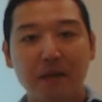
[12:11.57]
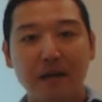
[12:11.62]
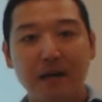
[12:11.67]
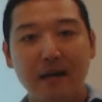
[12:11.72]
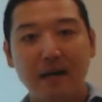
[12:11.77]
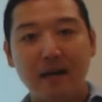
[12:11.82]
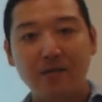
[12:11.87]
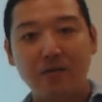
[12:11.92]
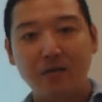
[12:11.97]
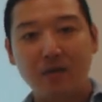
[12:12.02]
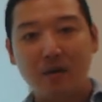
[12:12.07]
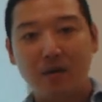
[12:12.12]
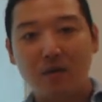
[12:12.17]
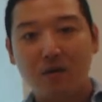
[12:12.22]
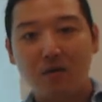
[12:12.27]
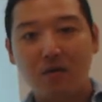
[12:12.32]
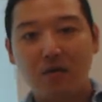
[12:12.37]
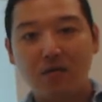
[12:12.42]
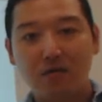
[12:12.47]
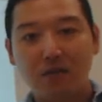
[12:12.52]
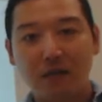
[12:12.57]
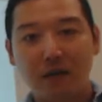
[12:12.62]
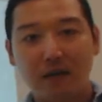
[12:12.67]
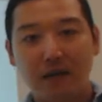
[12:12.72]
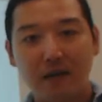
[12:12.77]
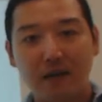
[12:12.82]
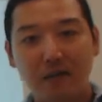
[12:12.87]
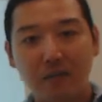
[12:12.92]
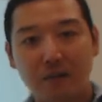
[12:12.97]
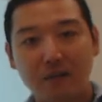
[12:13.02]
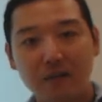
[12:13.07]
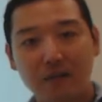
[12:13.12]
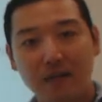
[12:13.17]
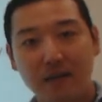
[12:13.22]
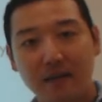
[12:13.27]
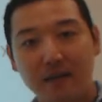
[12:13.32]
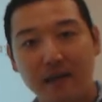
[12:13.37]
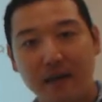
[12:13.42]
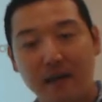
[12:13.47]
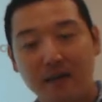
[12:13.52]
And so once
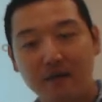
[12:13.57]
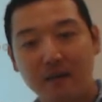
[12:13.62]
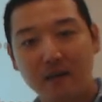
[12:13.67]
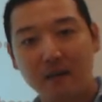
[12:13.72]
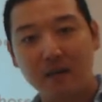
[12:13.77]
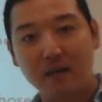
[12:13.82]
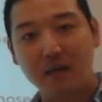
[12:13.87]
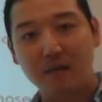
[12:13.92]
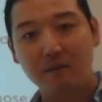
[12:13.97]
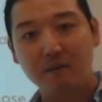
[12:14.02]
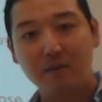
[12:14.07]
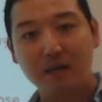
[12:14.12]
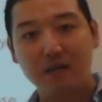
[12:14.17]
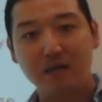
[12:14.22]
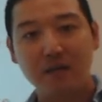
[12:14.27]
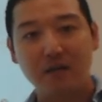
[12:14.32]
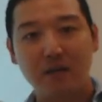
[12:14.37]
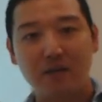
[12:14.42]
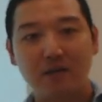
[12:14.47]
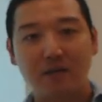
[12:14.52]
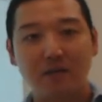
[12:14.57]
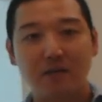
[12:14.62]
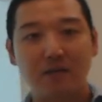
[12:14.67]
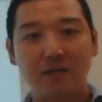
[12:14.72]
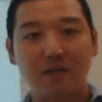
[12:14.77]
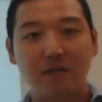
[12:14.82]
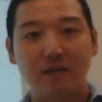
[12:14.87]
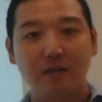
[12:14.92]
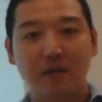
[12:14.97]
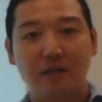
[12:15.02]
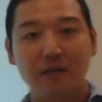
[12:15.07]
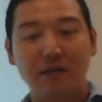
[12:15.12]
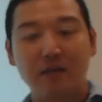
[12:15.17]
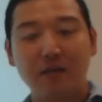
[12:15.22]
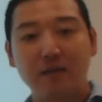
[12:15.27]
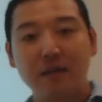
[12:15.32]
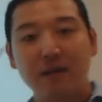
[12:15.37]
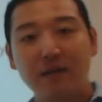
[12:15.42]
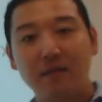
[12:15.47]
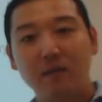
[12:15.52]
again, as income increases,
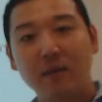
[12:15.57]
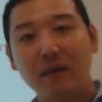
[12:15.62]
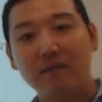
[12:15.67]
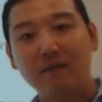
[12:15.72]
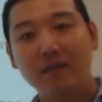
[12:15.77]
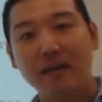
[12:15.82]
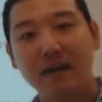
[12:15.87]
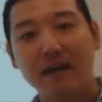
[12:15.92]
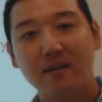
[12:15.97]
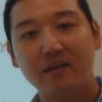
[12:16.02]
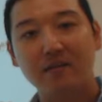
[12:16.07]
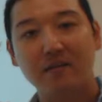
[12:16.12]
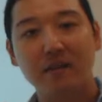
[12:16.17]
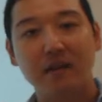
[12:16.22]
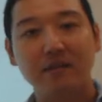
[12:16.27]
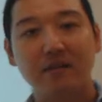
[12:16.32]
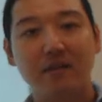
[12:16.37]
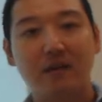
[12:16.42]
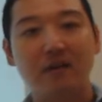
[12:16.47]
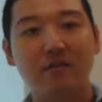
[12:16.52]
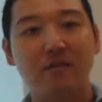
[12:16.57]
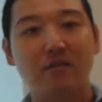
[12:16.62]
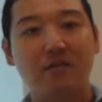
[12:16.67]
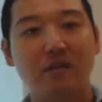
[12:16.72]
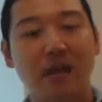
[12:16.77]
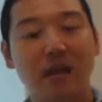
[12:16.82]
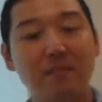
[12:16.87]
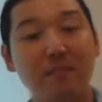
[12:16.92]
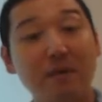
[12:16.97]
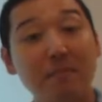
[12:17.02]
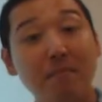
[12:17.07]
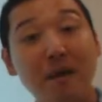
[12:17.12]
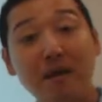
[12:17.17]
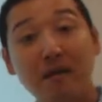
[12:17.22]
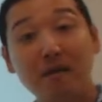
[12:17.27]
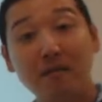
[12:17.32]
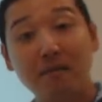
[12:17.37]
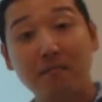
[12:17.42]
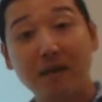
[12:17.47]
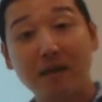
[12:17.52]
right, the rate of tax stays the same. And
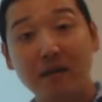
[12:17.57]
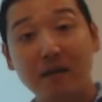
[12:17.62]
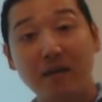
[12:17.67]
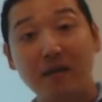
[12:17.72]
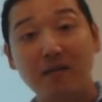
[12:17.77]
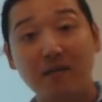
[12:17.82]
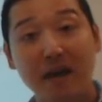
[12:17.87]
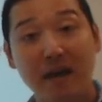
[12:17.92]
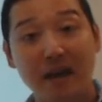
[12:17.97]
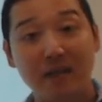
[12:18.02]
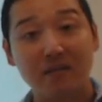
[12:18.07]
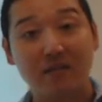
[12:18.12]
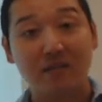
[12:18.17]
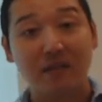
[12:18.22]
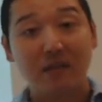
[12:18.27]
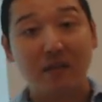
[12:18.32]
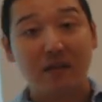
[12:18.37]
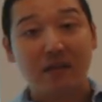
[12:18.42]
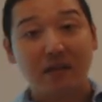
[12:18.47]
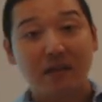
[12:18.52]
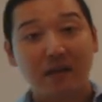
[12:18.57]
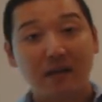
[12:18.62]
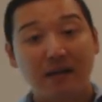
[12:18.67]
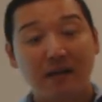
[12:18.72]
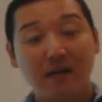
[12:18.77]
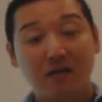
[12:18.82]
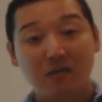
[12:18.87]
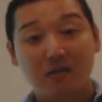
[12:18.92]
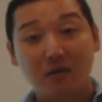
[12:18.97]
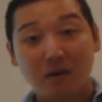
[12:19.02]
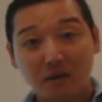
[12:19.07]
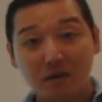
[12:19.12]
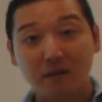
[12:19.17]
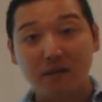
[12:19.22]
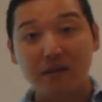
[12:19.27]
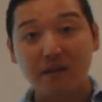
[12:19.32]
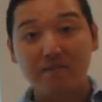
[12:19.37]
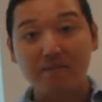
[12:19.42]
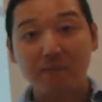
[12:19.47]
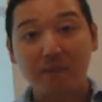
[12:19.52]
the Medicare tax,
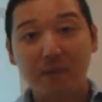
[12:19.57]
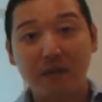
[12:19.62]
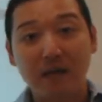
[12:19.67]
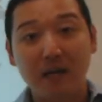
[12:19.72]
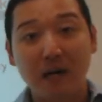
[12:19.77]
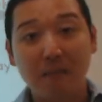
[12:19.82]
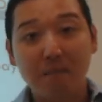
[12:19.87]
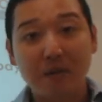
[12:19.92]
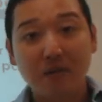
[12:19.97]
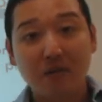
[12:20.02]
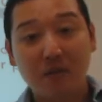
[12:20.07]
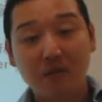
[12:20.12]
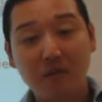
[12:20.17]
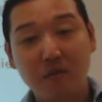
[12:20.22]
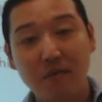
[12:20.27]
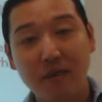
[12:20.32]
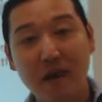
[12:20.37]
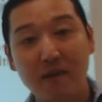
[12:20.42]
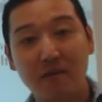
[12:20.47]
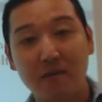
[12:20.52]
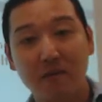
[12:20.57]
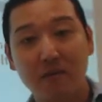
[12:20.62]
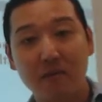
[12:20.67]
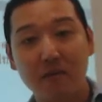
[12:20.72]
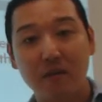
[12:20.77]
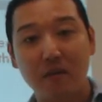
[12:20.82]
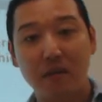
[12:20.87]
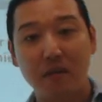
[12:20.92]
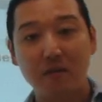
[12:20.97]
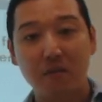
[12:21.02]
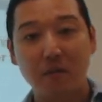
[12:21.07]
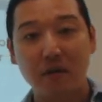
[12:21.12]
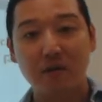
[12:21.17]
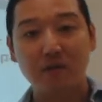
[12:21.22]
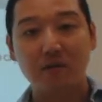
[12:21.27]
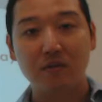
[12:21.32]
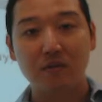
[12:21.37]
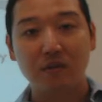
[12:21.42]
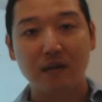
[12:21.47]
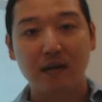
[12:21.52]
historically, up until 2013
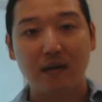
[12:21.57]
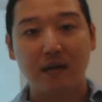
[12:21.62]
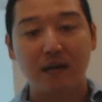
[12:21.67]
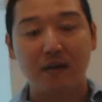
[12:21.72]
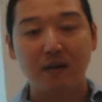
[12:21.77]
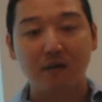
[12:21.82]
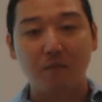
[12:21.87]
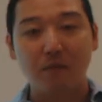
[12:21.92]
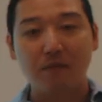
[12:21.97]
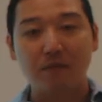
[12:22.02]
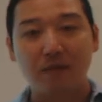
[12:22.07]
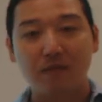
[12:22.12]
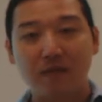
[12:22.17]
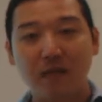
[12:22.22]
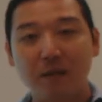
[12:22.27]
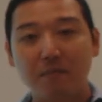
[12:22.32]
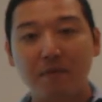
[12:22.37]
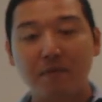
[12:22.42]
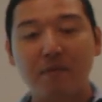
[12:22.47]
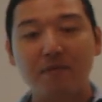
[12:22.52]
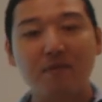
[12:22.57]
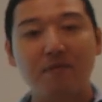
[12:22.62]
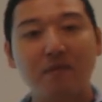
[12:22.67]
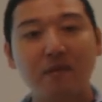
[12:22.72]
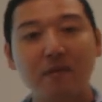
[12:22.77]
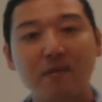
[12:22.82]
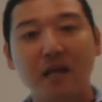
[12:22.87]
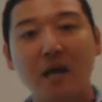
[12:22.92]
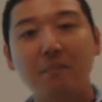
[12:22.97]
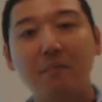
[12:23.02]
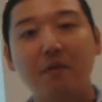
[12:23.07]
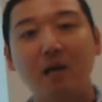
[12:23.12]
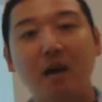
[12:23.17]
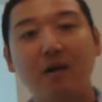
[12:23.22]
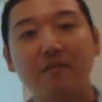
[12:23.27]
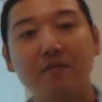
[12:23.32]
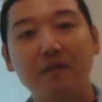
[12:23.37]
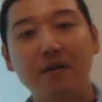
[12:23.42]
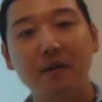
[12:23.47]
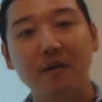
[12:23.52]
was an example. This is an example
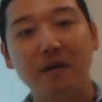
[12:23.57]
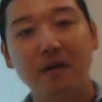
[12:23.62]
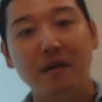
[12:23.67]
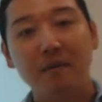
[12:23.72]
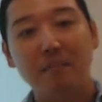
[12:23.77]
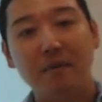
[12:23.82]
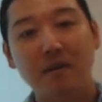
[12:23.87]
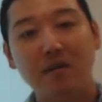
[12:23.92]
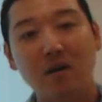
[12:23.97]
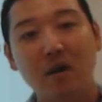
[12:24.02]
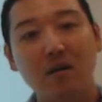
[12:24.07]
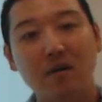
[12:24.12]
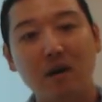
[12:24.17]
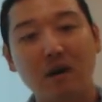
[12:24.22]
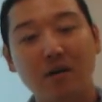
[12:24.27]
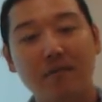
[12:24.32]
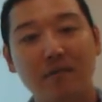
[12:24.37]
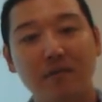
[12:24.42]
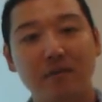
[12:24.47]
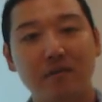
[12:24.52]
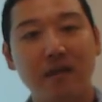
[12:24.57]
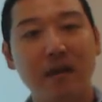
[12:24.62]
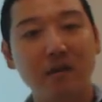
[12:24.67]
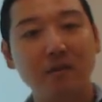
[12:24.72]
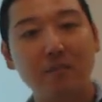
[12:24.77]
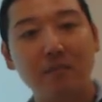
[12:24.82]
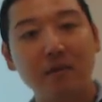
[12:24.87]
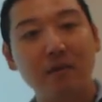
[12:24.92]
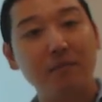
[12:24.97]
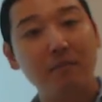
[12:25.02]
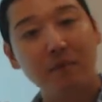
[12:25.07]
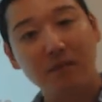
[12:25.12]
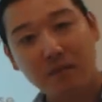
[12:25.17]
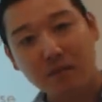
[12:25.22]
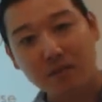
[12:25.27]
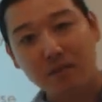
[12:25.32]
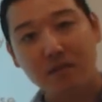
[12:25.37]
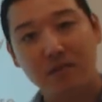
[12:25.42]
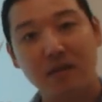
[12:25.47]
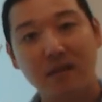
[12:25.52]
offered by Dolgoff in your textbook, but of
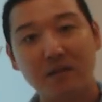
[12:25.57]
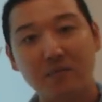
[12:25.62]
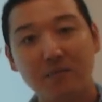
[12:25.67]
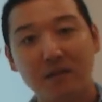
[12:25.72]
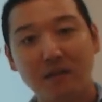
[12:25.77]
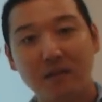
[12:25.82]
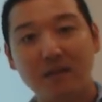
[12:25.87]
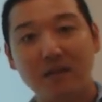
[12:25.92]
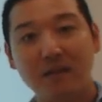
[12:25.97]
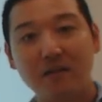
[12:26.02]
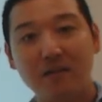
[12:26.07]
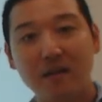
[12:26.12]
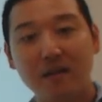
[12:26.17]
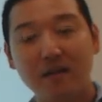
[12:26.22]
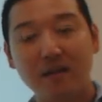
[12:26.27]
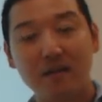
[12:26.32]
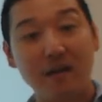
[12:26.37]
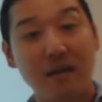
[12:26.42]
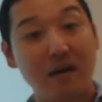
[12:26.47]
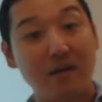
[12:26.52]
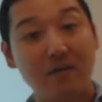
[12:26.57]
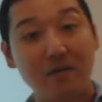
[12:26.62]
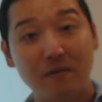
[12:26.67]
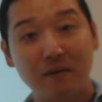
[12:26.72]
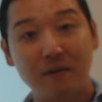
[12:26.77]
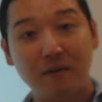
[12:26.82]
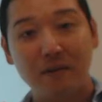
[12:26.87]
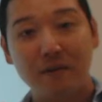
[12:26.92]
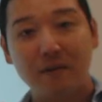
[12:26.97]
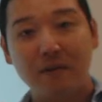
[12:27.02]
course your textbook is outdated now.